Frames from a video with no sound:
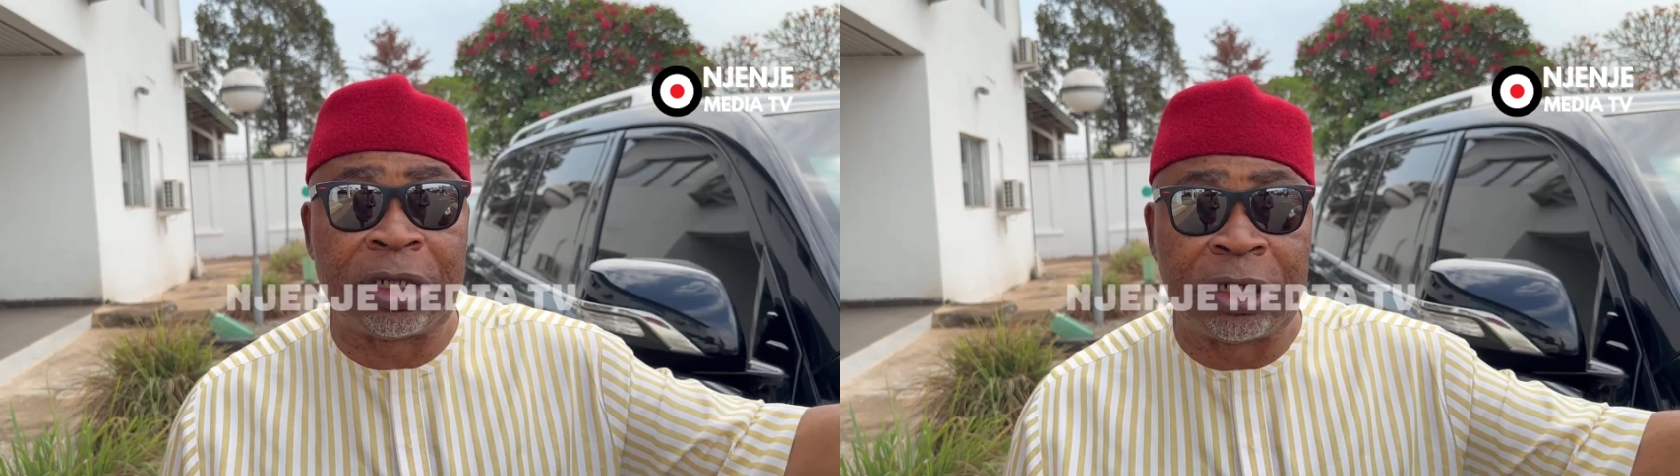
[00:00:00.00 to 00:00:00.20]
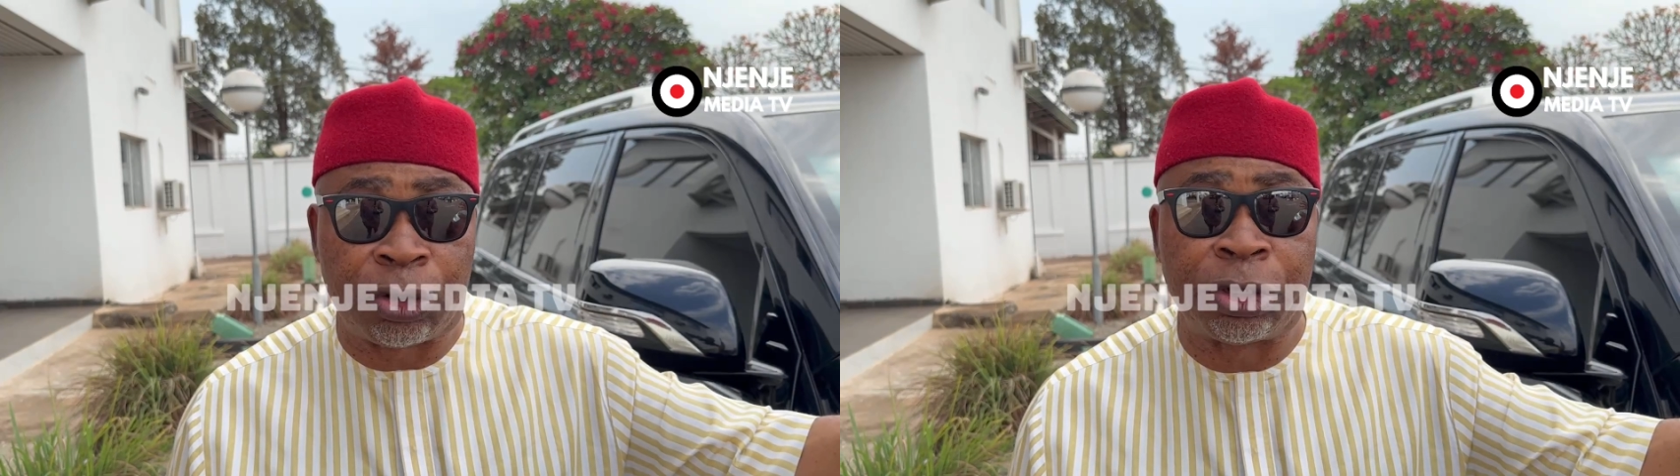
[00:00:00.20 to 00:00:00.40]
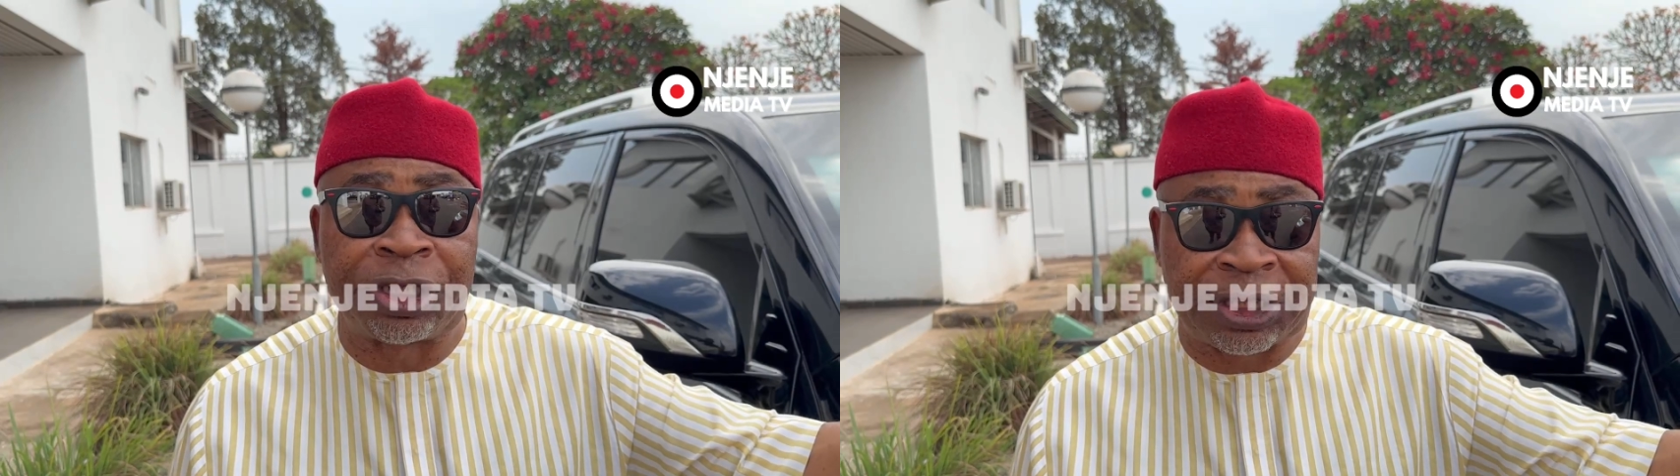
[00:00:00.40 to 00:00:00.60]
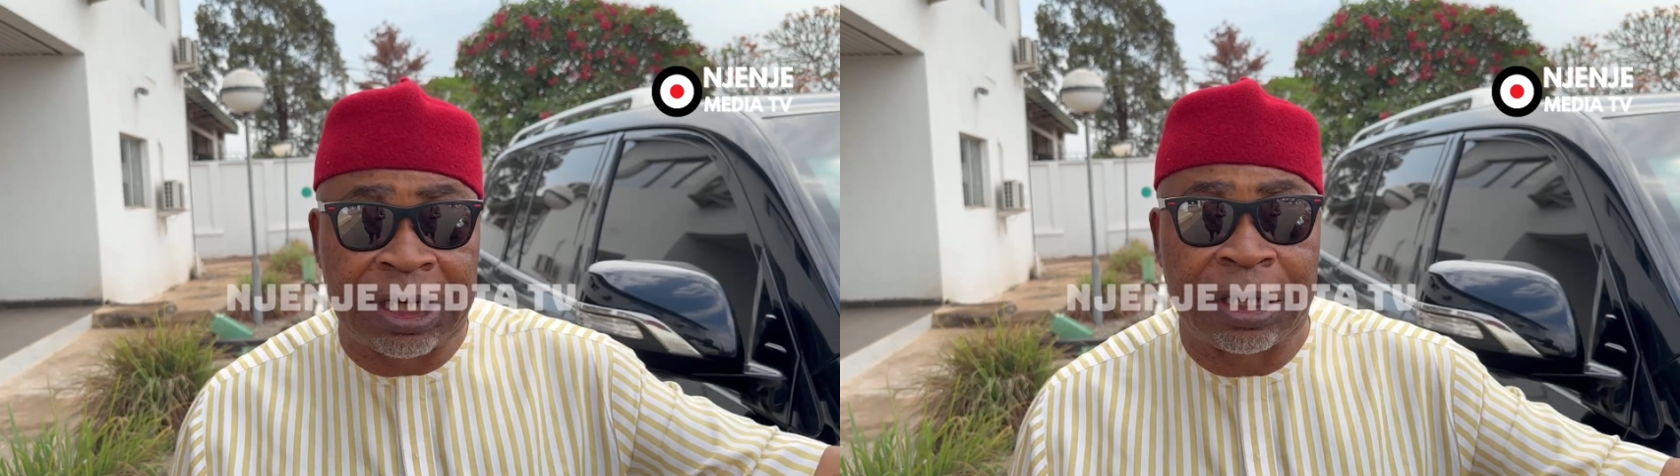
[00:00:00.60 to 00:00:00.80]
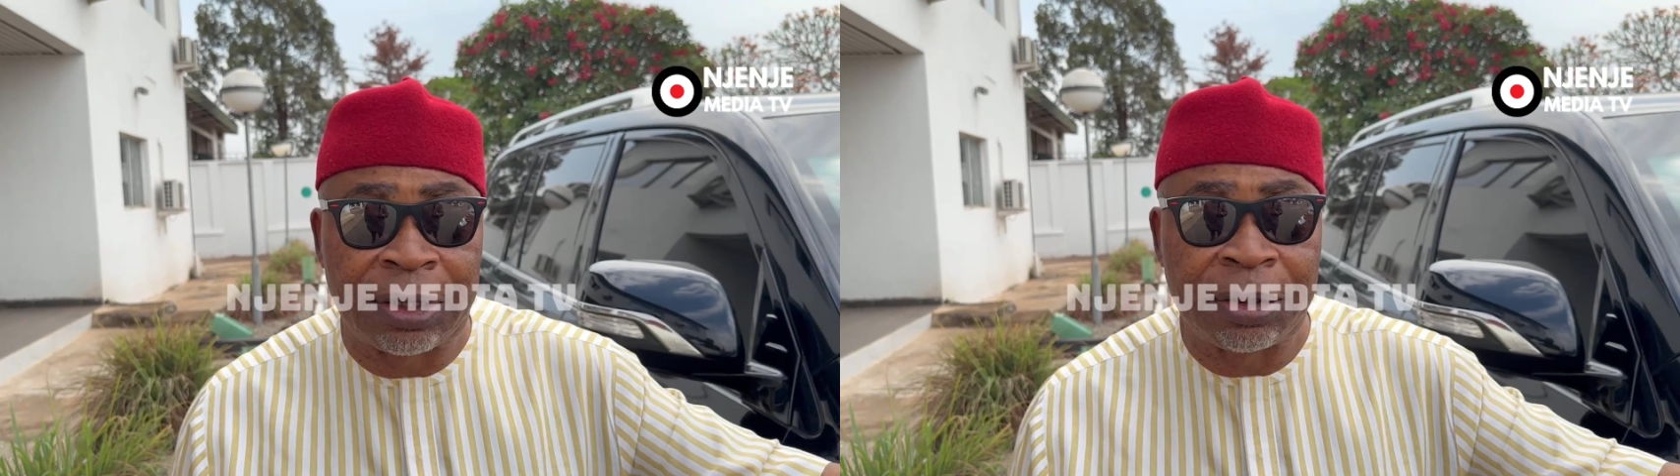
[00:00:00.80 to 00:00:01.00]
into the sea,